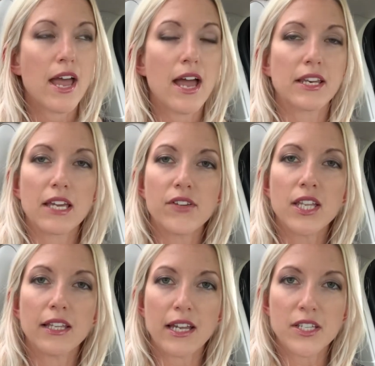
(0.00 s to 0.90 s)
And given the
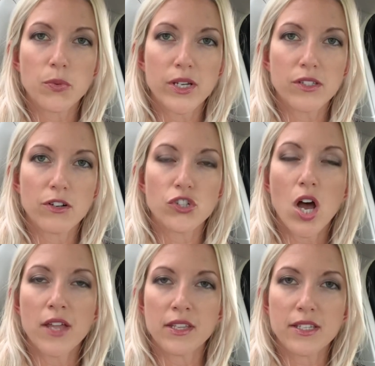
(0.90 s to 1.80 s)
latest research
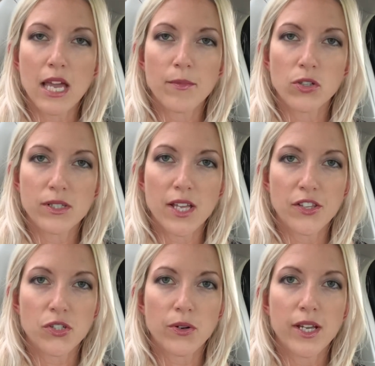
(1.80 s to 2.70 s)
on these chemical
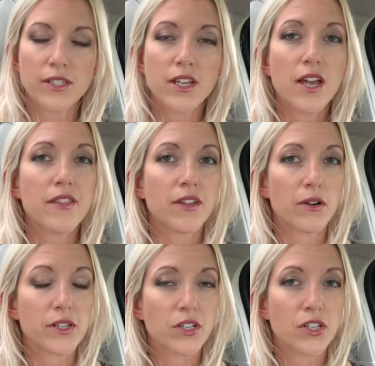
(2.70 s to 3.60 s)
sunscreens, there
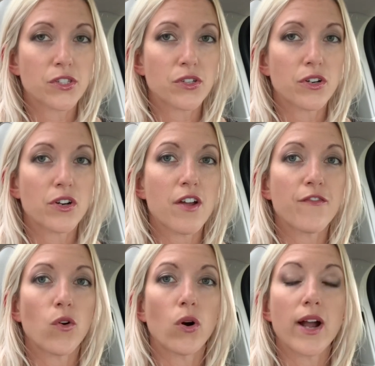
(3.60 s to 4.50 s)
is concern
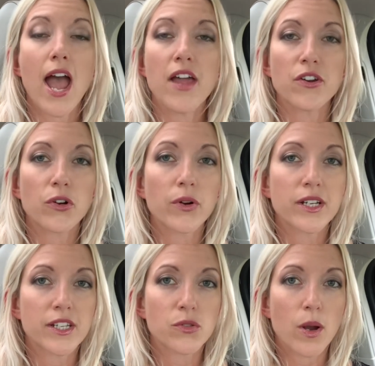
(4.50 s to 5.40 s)
for endocrine
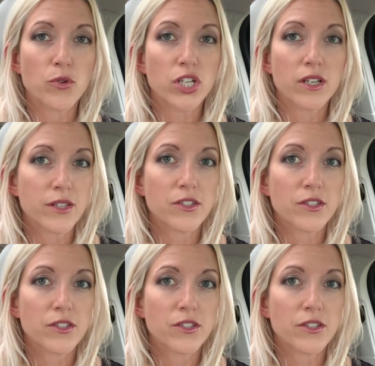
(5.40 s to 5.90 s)
disruption.